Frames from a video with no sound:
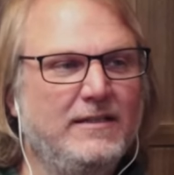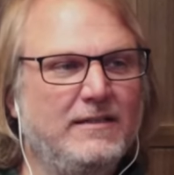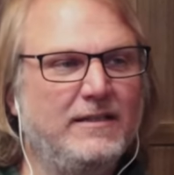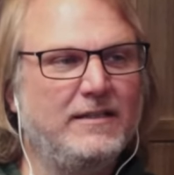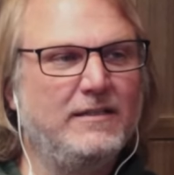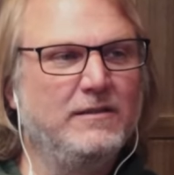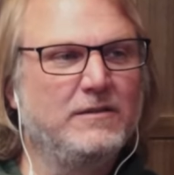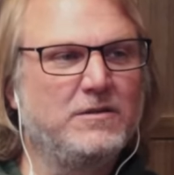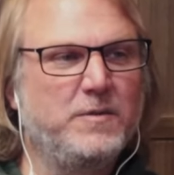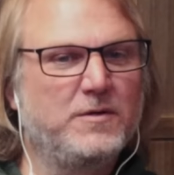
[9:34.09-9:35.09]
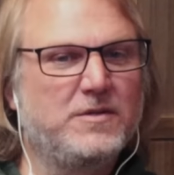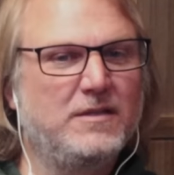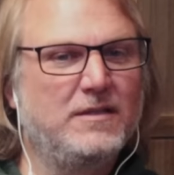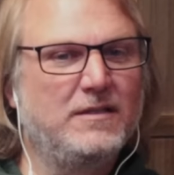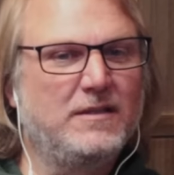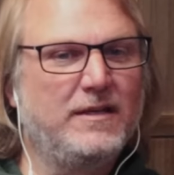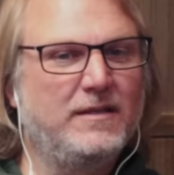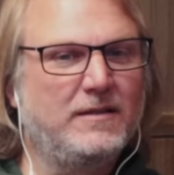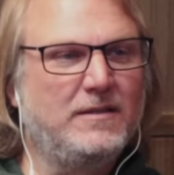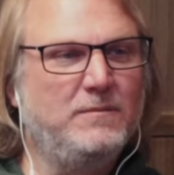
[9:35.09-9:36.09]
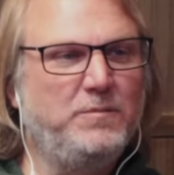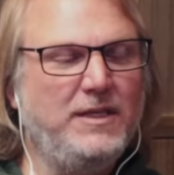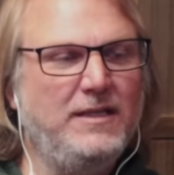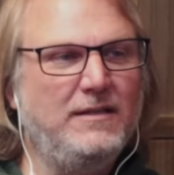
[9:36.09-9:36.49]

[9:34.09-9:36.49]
Like you're supposed to kind of compete